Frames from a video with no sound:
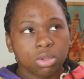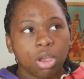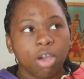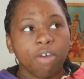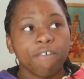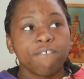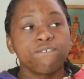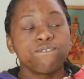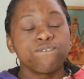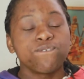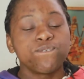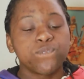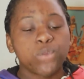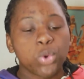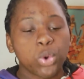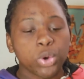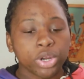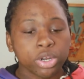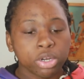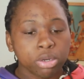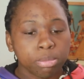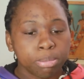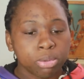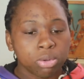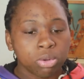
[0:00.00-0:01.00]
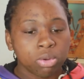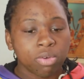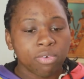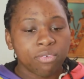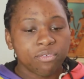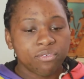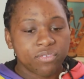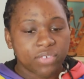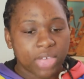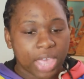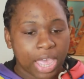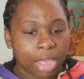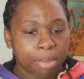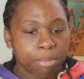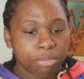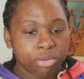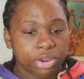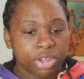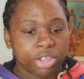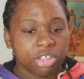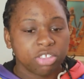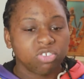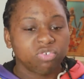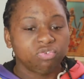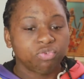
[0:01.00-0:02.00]
affordable
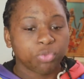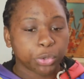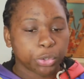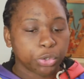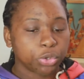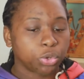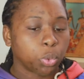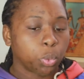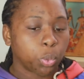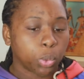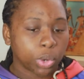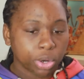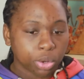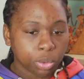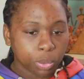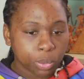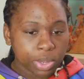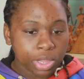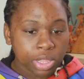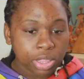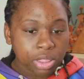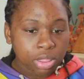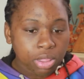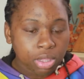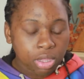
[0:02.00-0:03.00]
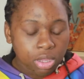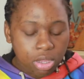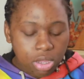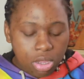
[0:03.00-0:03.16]
fabrics for you to work with.